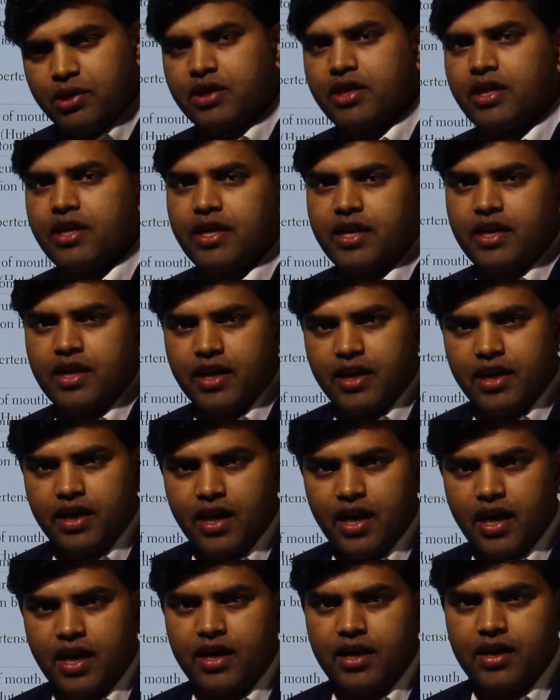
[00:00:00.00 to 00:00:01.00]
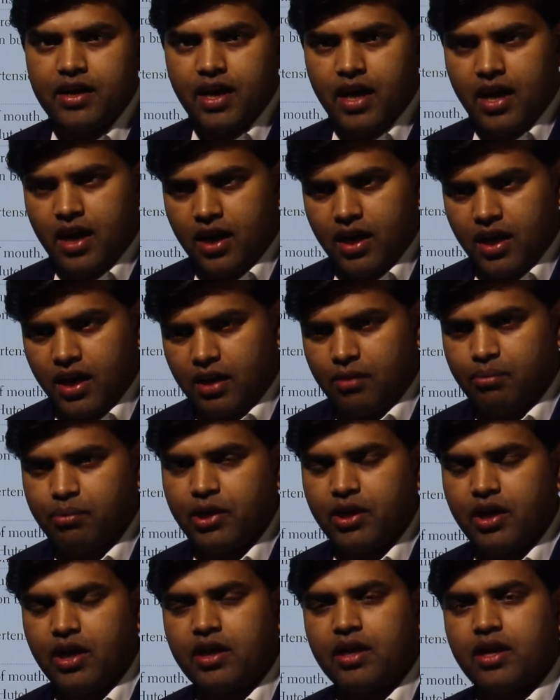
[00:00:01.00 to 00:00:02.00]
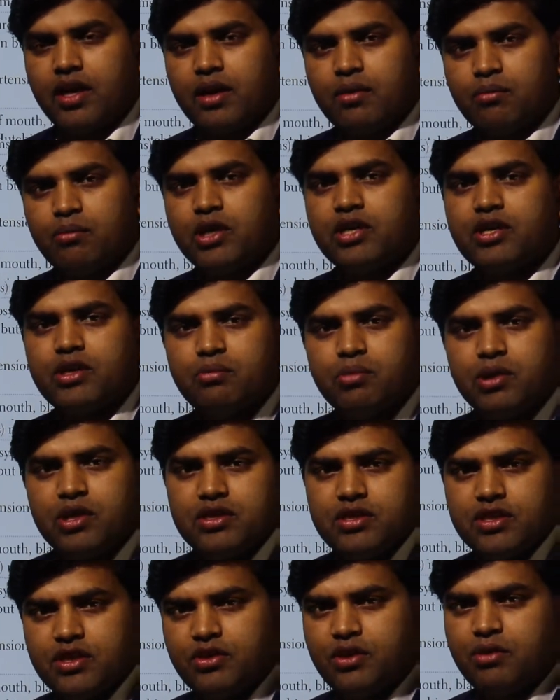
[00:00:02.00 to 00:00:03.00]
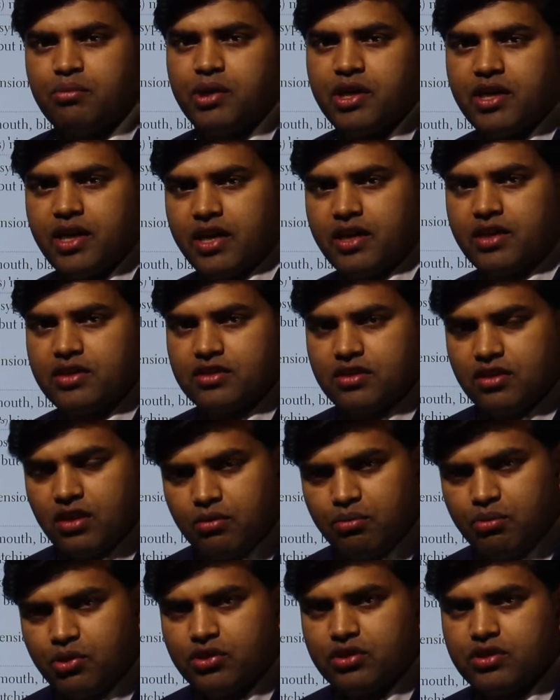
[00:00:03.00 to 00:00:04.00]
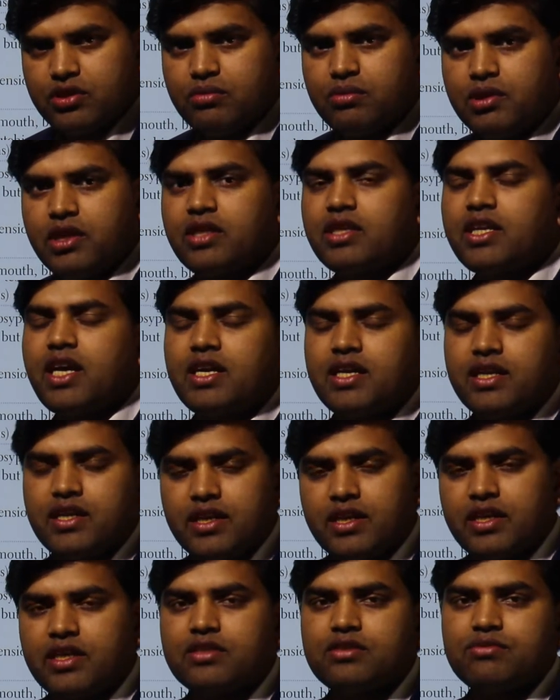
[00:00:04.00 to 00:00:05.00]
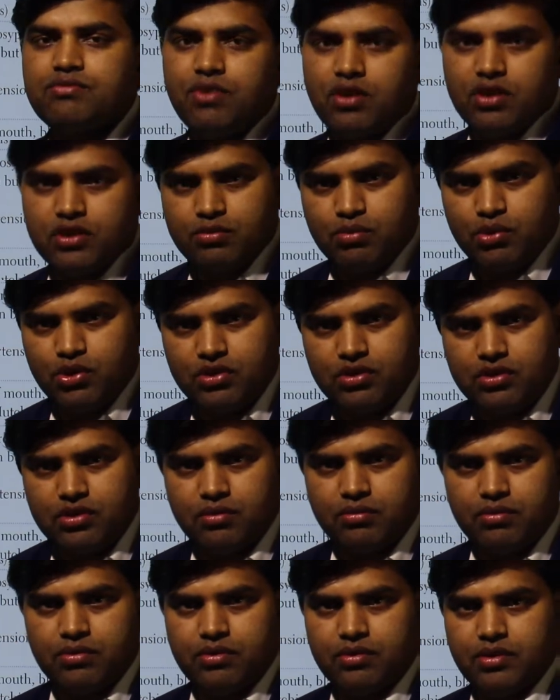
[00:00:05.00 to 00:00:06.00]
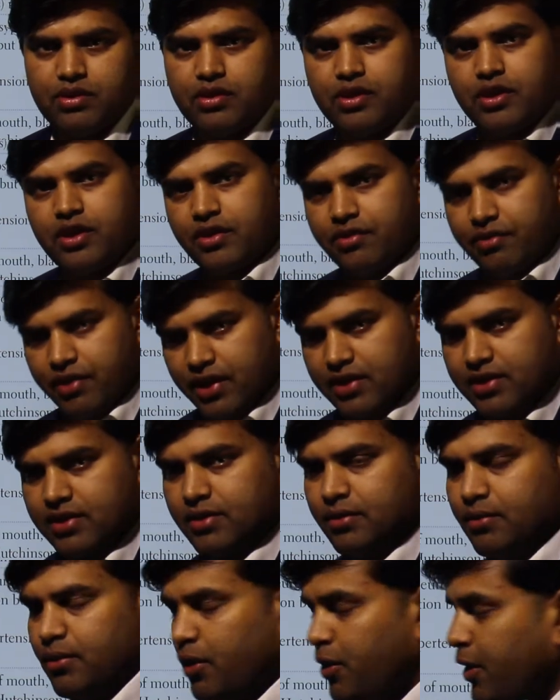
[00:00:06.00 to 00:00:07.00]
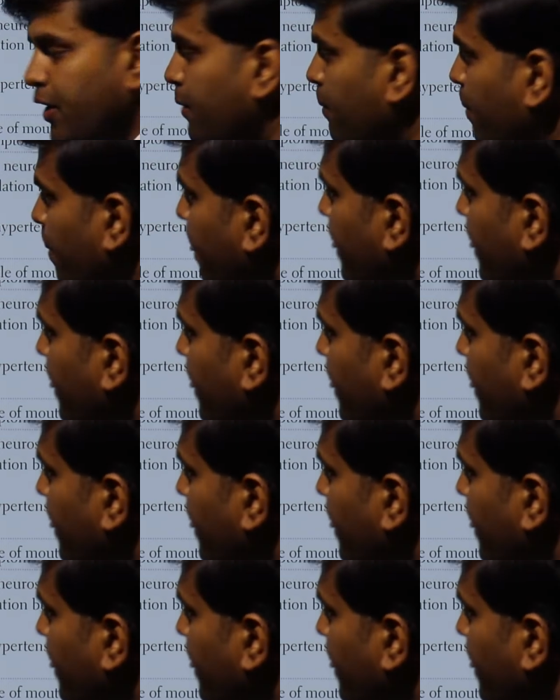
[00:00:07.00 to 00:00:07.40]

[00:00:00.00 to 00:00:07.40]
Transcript: VDRL and, and uh, RPR, but TPS or TPI is not positive, then that indicates false positive reaction. Okay.